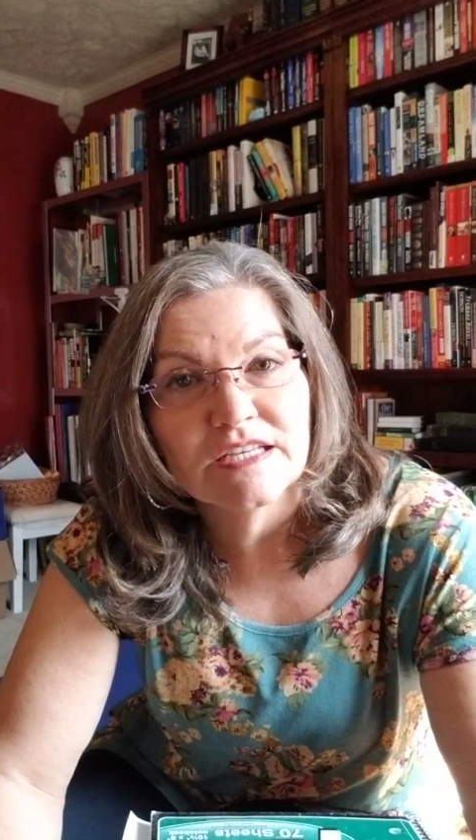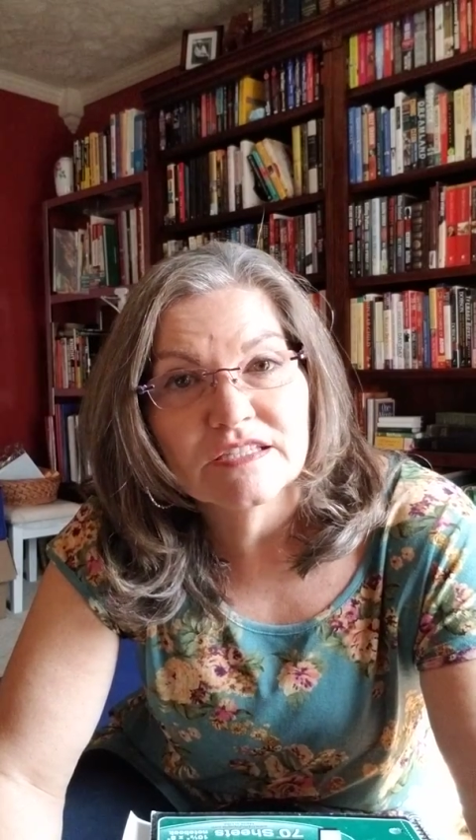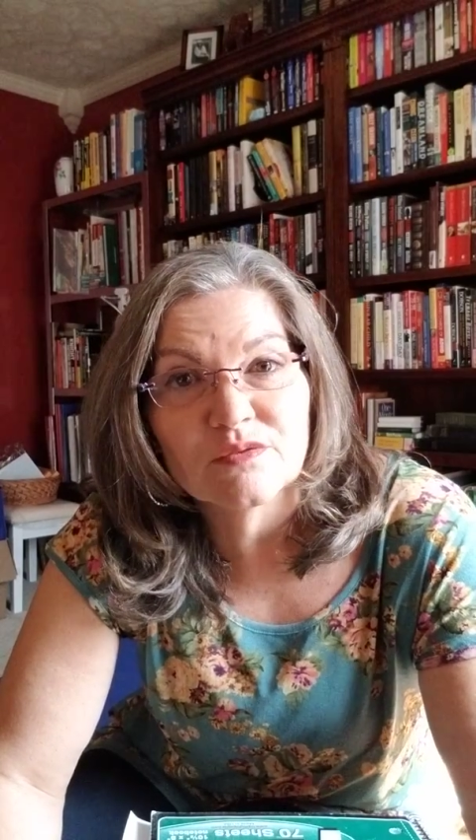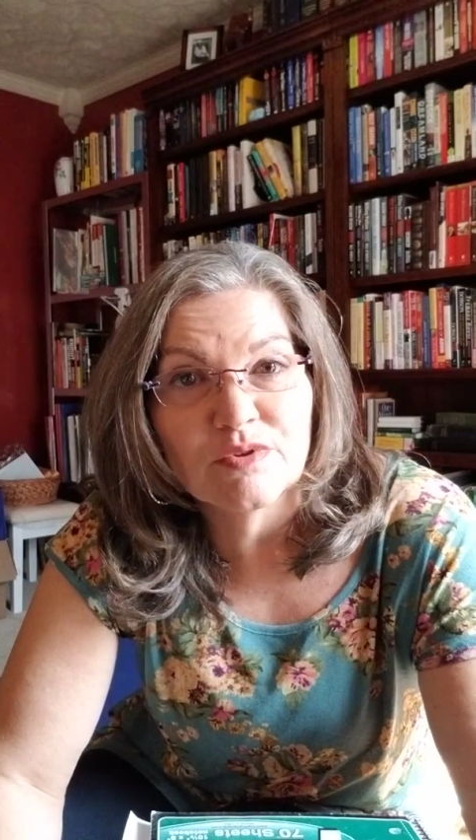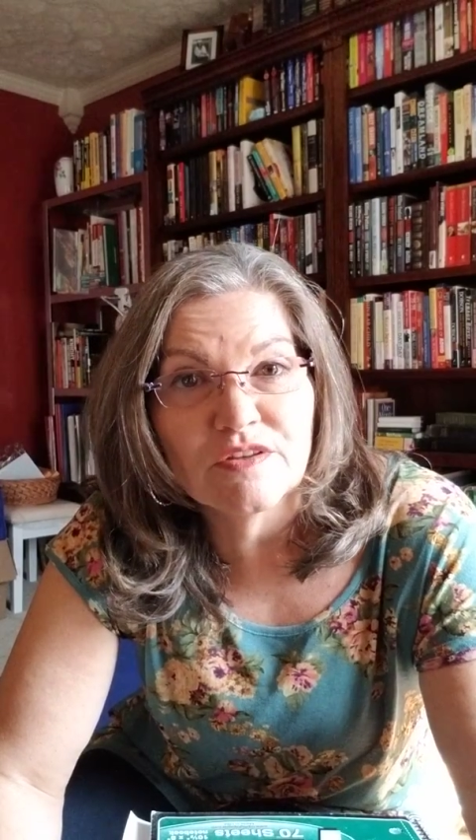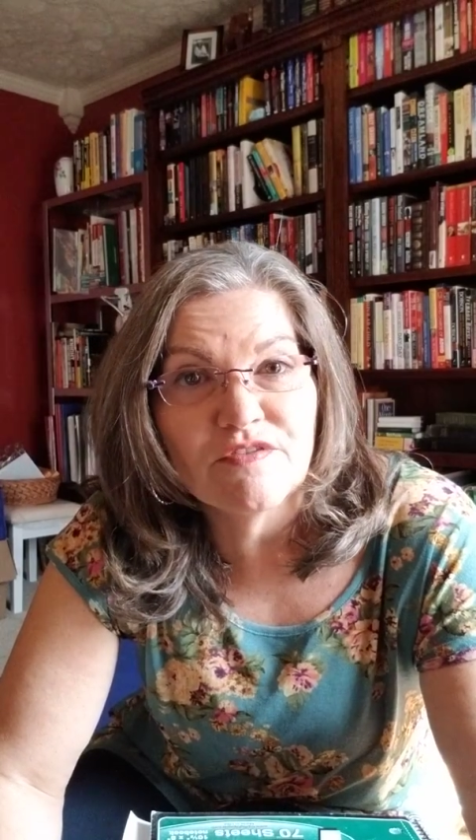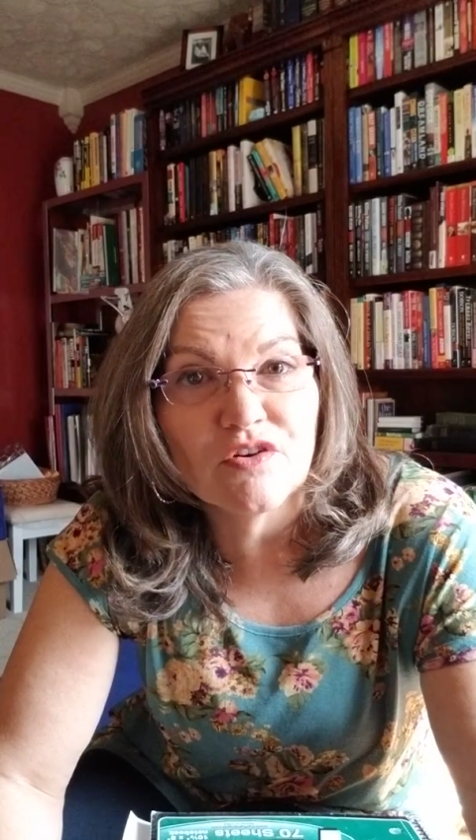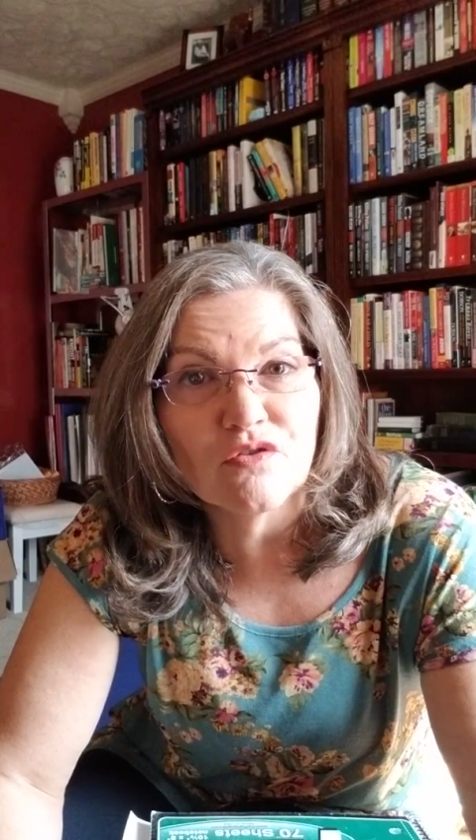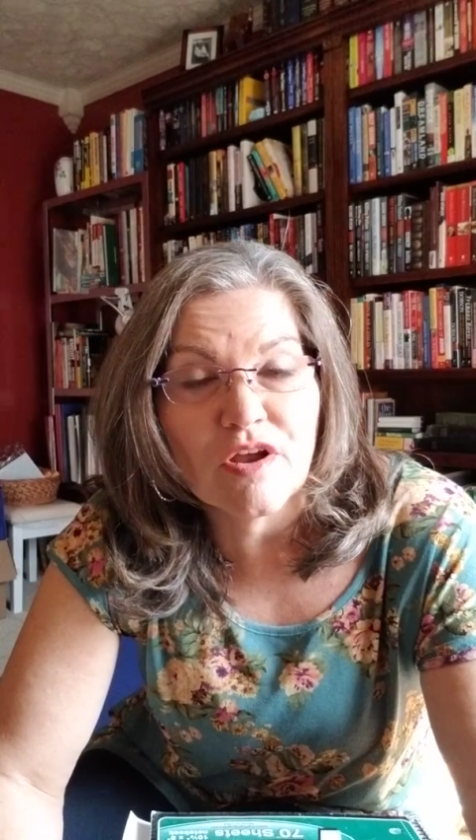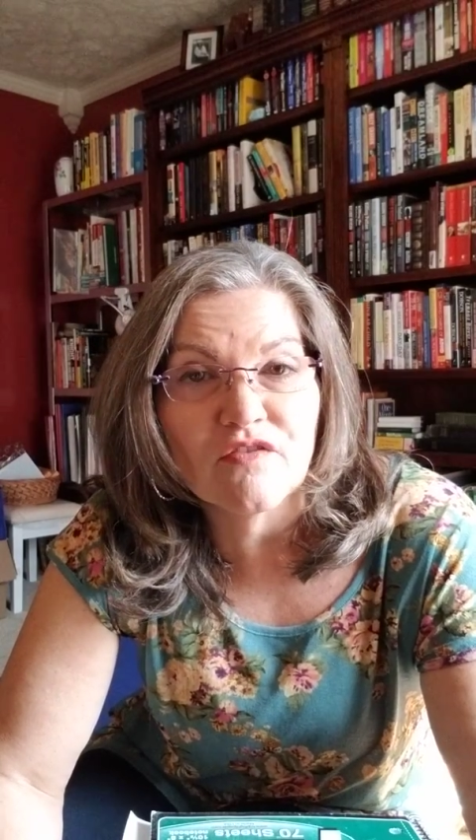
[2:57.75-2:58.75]
So what the
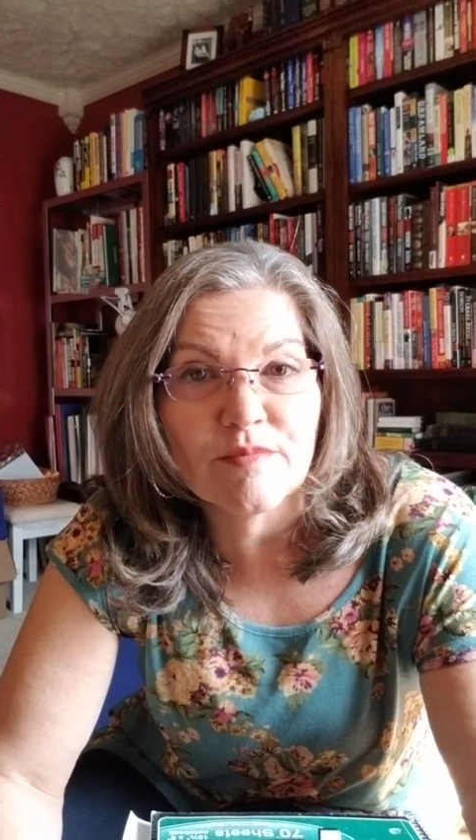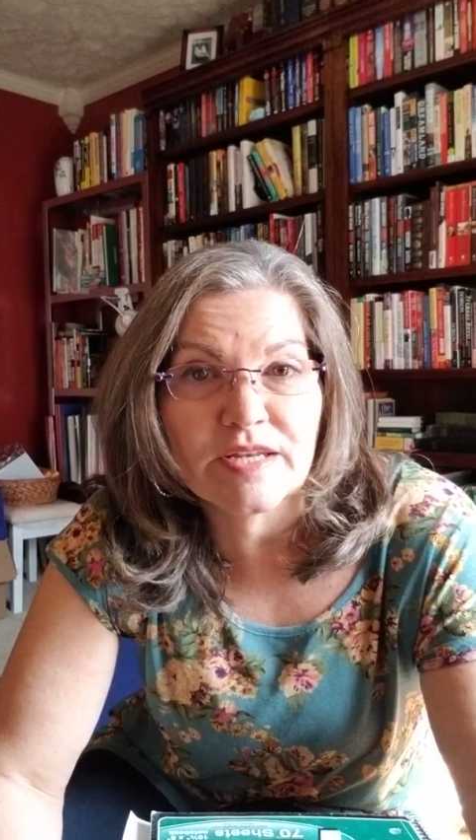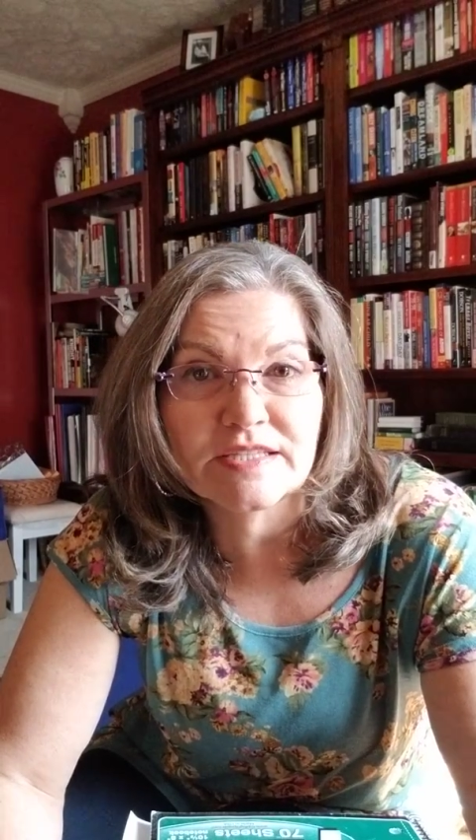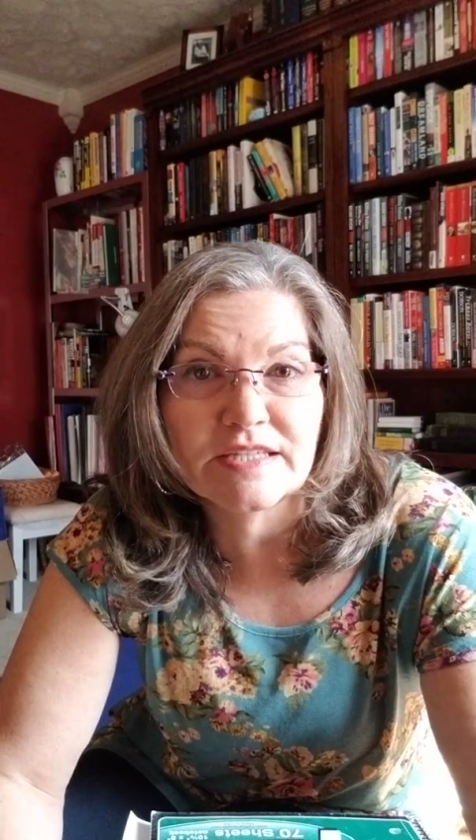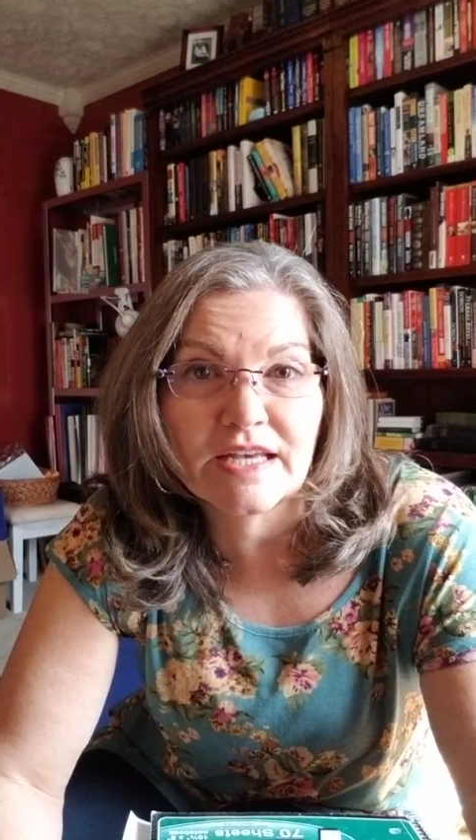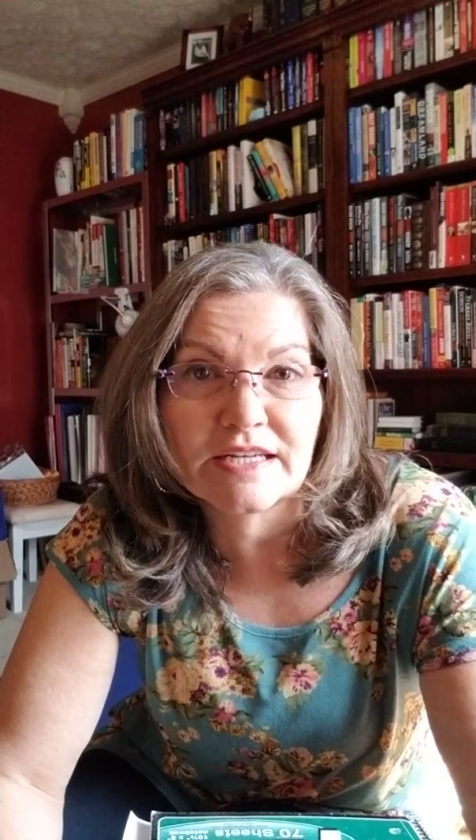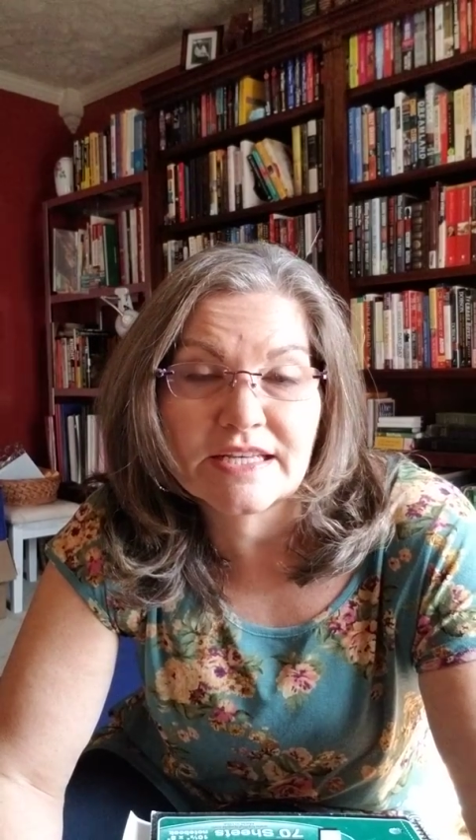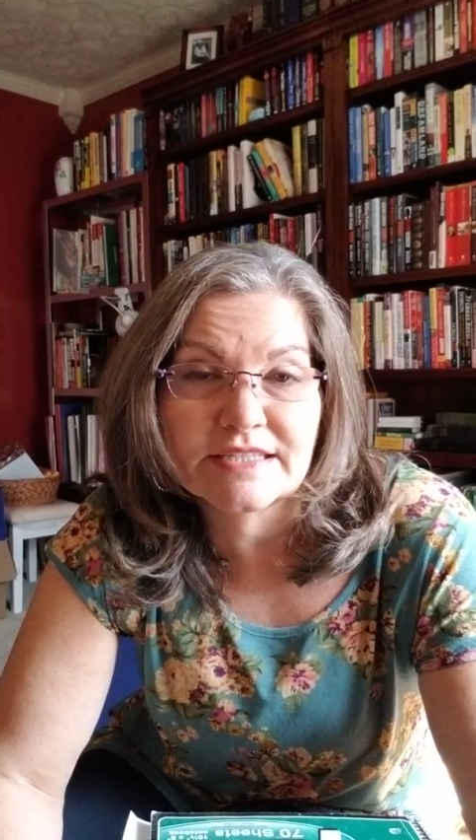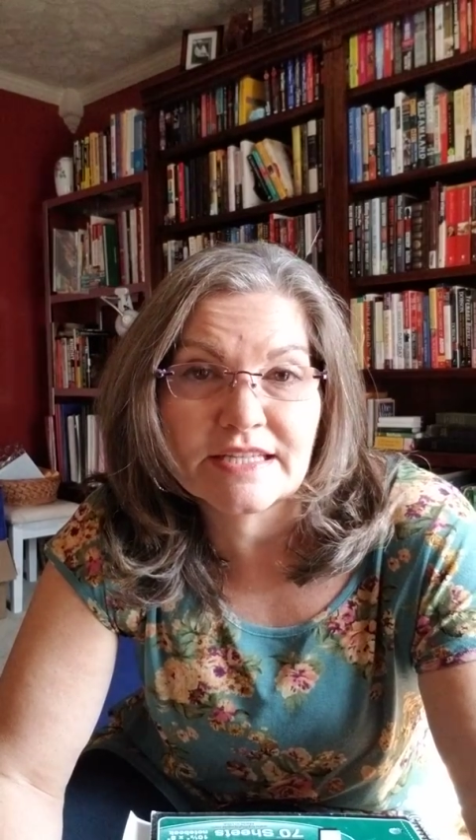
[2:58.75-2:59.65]
federal government has done has